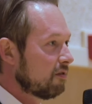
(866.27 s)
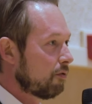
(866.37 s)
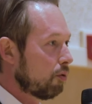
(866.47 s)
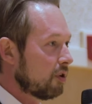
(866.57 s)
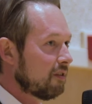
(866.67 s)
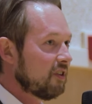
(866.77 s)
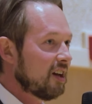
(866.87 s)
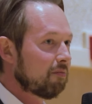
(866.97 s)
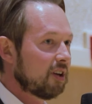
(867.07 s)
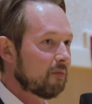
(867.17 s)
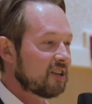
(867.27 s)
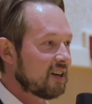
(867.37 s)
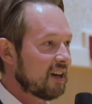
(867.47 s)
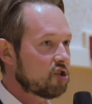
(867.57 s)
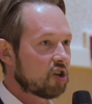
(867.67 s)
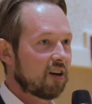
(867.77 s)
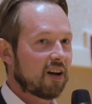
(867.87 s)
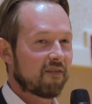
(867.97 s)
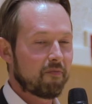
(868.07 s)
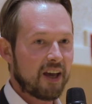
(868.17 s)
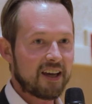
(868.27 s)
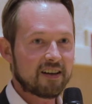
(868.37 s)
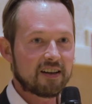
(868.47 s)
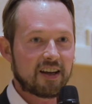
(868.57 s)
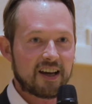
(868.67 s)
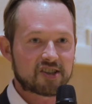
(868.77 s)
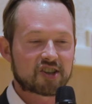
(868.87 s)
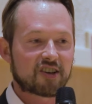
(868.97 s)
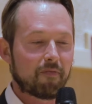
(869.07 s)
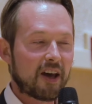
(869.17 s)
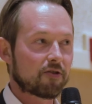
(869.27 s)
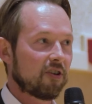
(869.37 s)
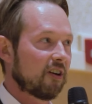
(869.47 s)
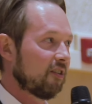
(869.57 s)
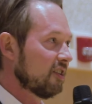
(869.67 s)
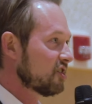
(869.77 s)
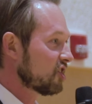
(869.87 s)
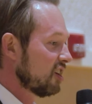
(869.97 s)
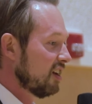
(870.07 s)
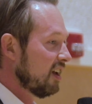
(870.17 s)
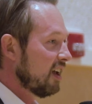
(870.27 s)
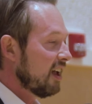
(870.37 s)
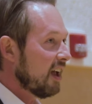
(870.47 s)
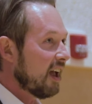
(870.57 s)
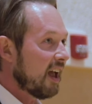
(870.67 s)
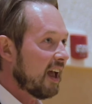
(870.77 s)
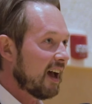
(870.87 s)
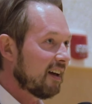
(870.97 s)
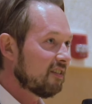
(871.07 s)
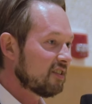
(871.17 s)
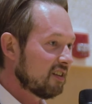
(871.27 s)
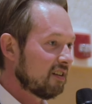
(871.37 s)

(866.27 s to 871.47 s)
for the implementation of MAiD in cases of mental illness. And